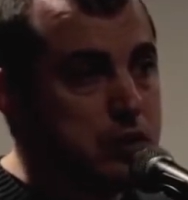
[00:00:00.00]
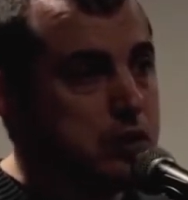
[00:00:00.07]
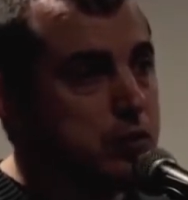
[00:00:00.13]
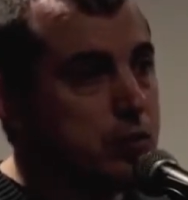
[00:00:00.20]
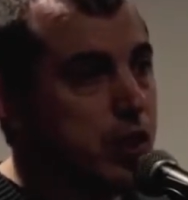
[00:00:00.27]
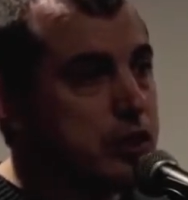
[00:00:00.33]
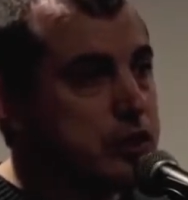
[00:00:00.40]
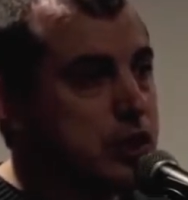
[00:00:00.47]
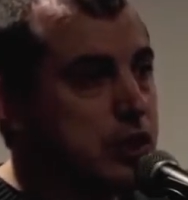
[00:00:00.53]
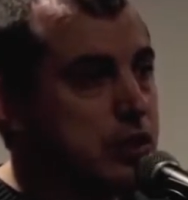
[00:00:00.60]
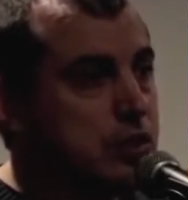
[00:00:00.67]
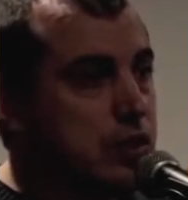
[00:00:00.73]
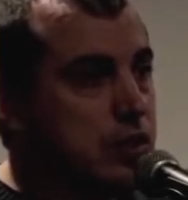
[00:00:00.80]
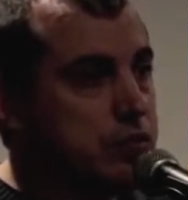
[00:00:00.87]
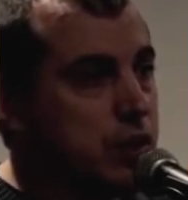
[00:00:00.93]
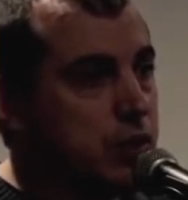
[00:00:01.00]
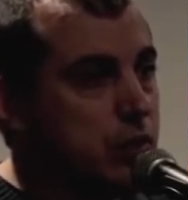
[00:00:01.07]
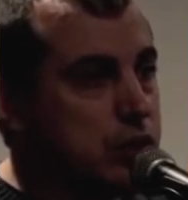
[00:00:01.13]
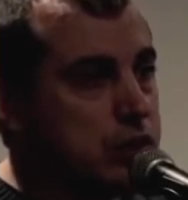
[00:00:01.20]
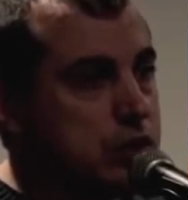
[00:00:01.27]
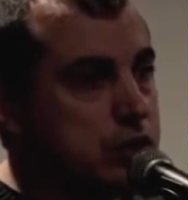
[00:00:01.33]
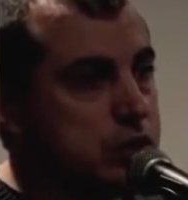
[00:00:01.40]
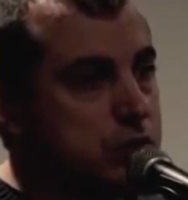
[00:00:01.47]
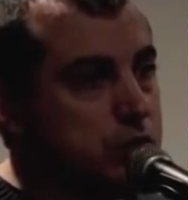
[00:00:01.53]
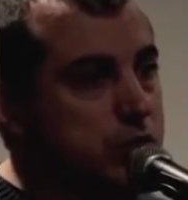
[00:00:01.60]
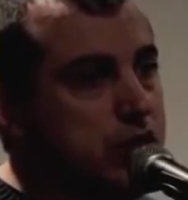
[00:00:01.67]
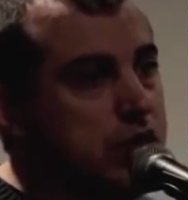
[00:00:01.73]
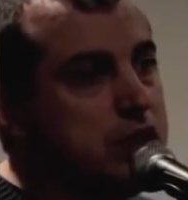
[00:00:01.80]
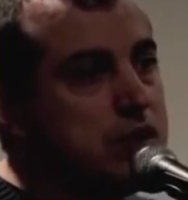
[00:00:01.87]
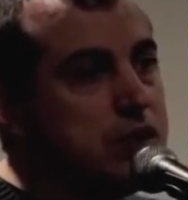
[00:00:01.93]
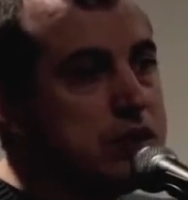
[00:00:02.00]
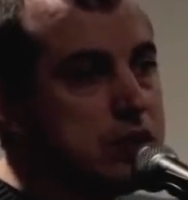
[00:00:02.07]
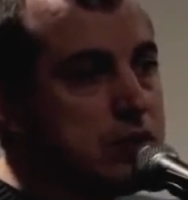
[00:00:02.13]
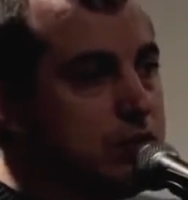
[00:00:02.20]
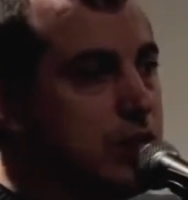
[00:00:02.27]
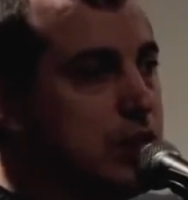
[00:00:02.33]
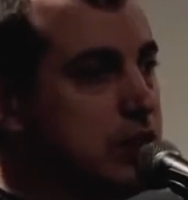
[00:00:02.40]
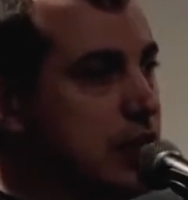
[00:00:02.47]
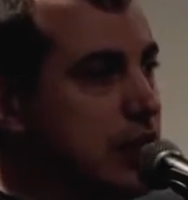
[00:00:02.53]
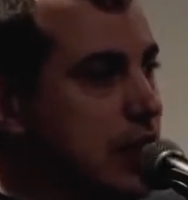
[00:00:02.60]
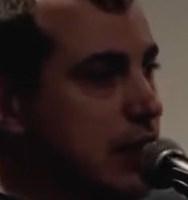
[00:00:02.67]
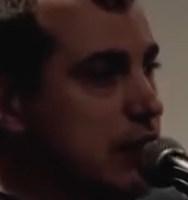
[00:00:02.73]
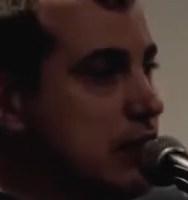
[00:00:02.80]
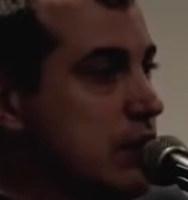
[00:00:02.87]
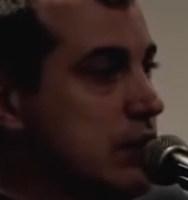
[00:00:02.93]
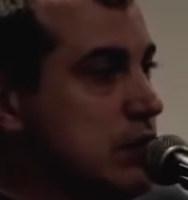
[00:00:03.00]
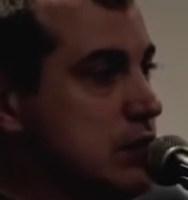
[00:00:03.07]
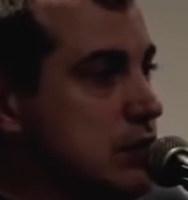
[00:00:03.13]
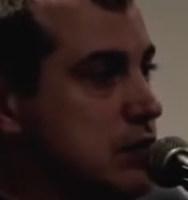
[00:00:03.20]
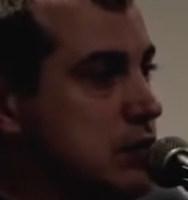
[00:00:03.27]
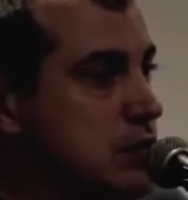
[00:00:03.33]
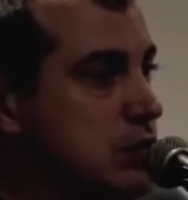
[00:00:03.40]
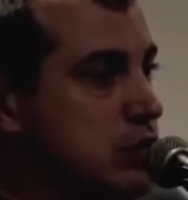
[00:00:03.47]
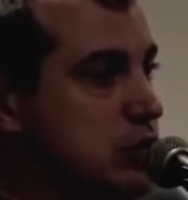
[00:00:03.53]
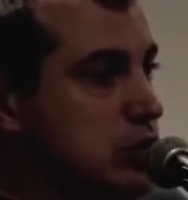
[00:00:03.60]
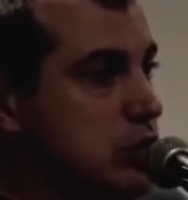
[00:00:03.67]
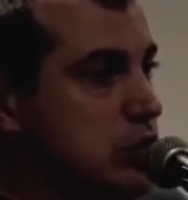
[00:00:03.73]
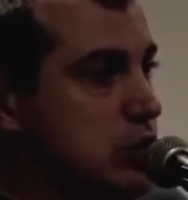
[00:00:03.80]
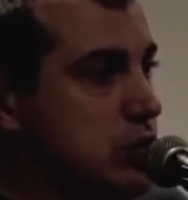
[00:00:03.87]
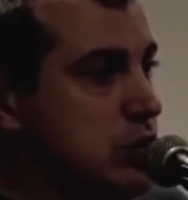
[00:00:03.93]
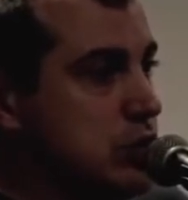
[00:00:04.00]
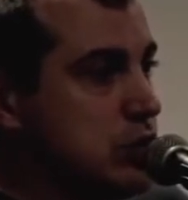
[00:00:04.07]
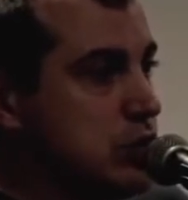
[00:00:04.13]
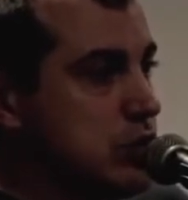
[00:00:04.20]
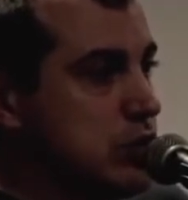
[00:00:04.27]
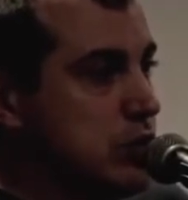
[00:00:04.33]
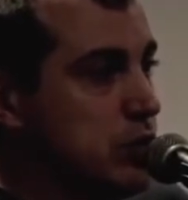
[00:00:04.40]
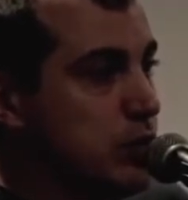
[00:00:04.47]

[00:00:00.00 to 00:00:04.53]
The bartender, if they want to submit it, they get their 2 euros.